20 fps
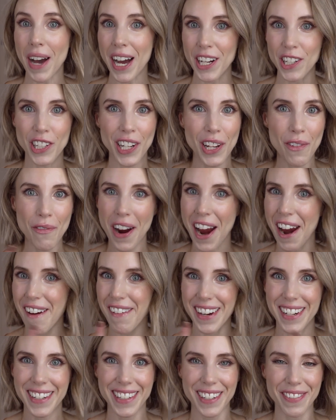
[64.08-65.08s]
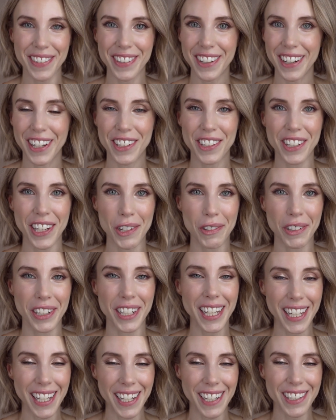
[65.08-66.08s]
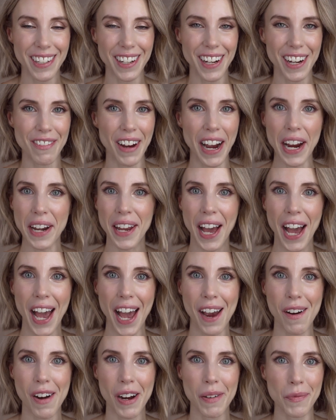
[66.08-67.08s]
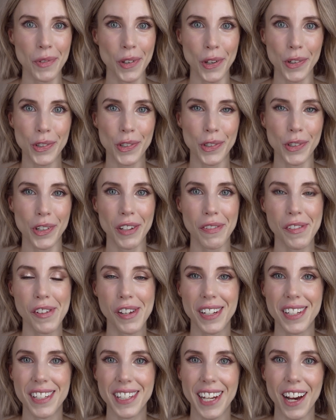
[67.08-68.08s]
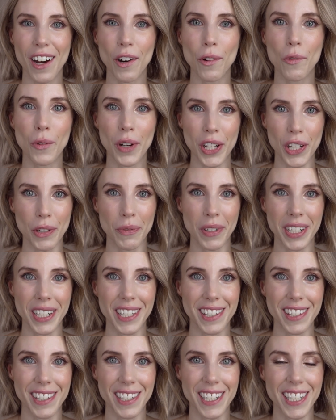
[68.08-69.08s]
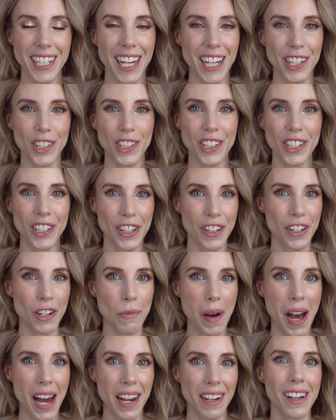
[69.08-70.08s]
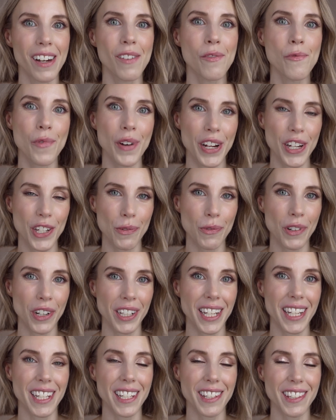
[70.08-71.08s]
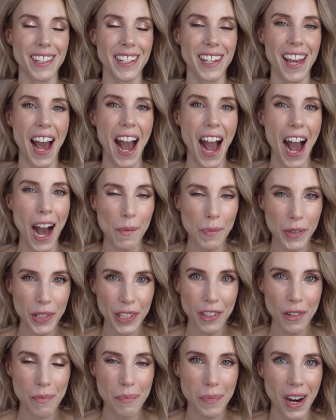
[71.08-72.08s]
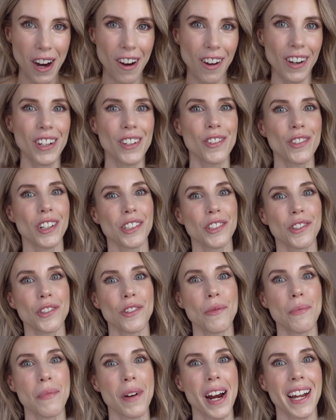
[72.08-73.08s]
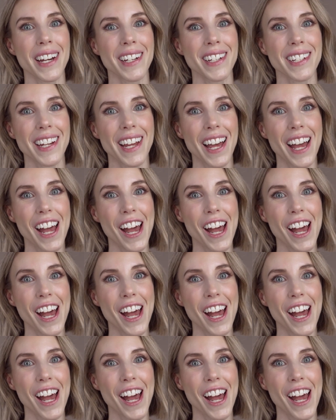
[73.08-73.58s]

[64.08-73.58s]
actually wearing different eyeshadow on each eye right now. I'm not sure if you can tell which one is the Natasha Denona palette and which one is the absolute bargain Drugstore brand,